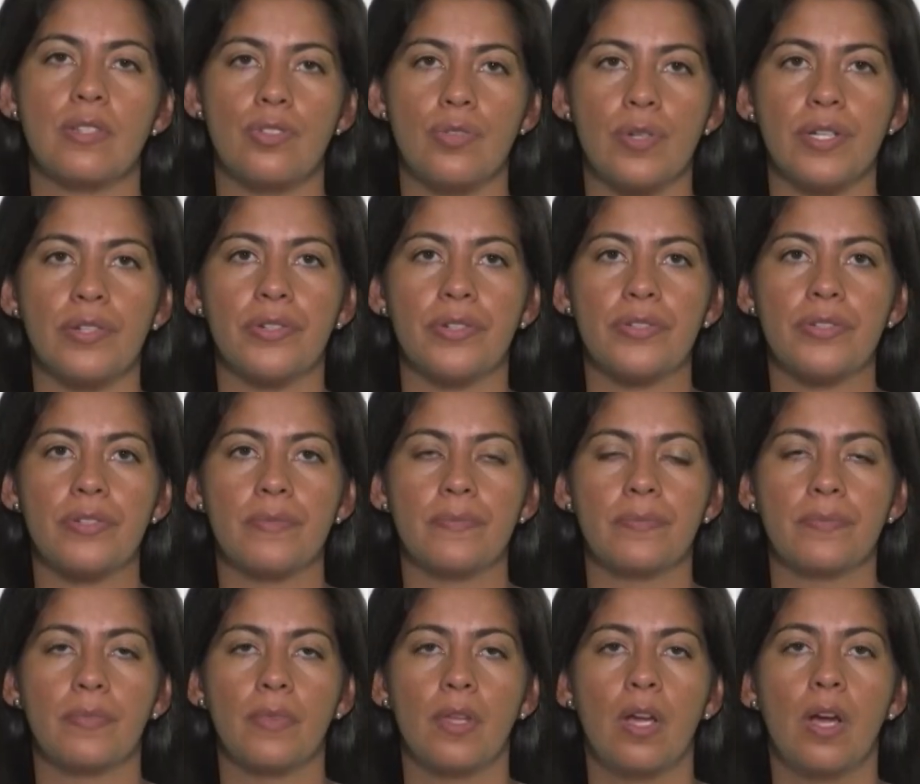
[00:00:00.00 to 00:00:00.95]
triggers.
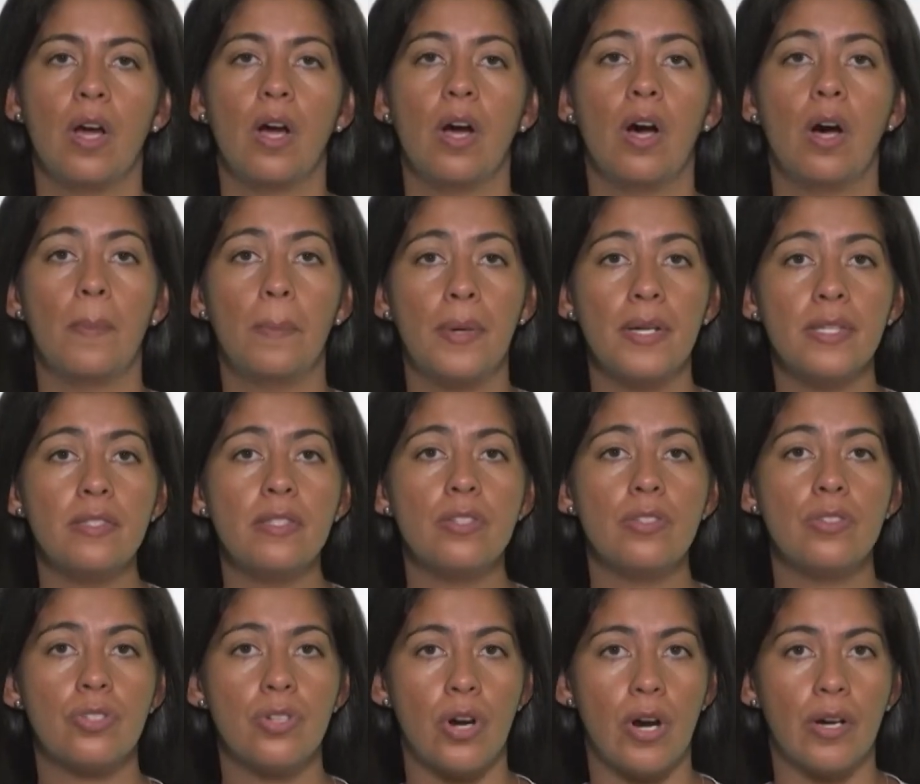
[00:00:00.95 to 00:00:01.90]
Upon
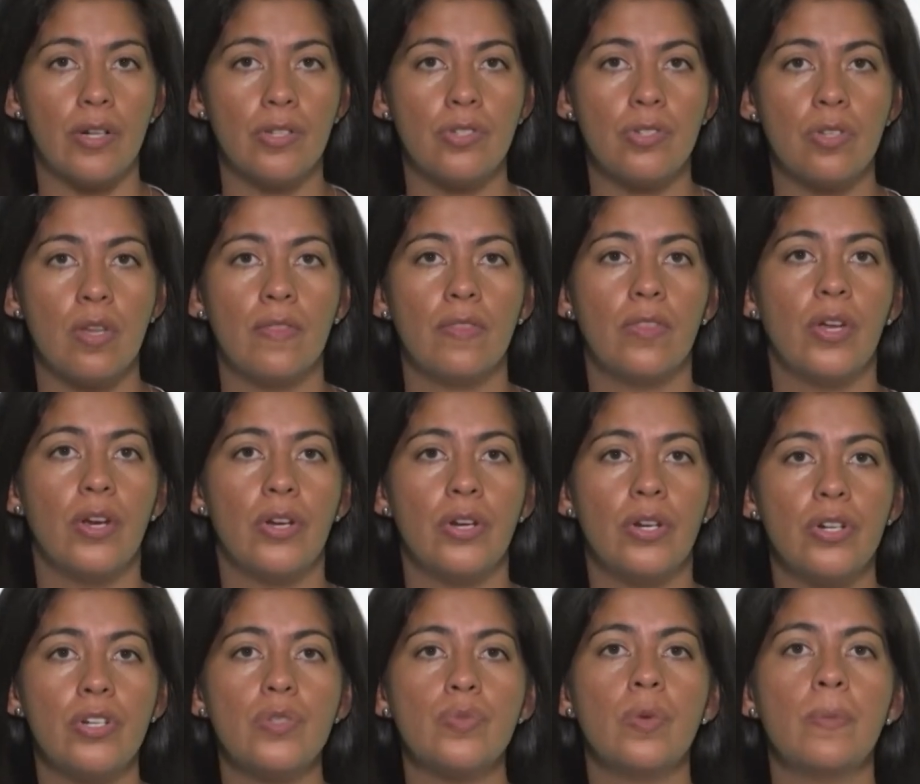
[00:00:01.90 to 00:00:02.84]
discharge, the
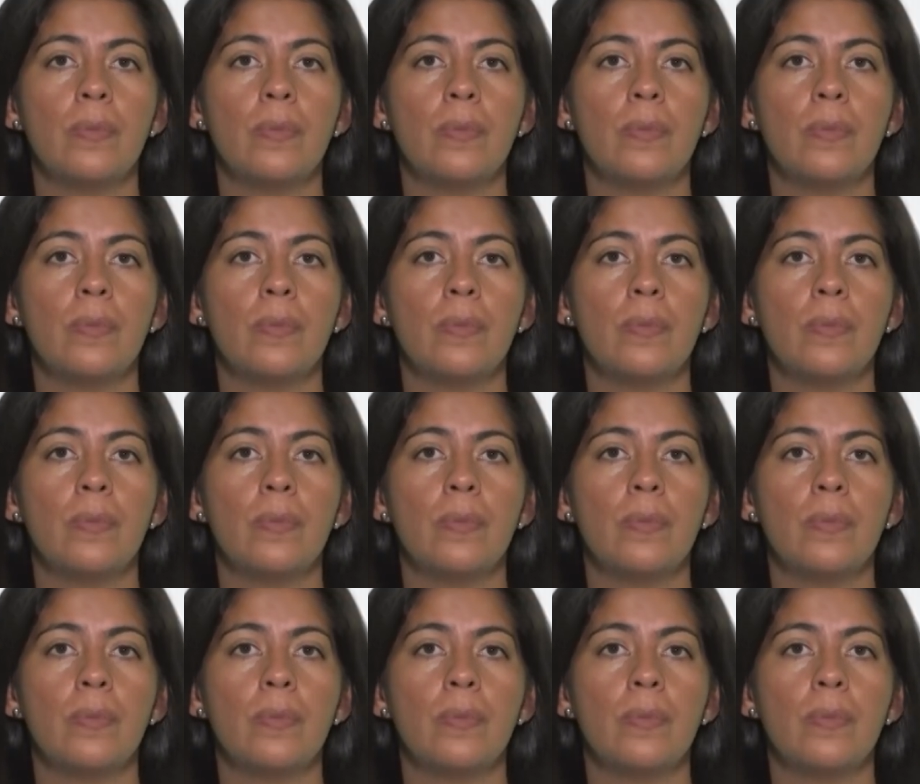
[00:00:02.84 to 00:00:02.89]
nurse will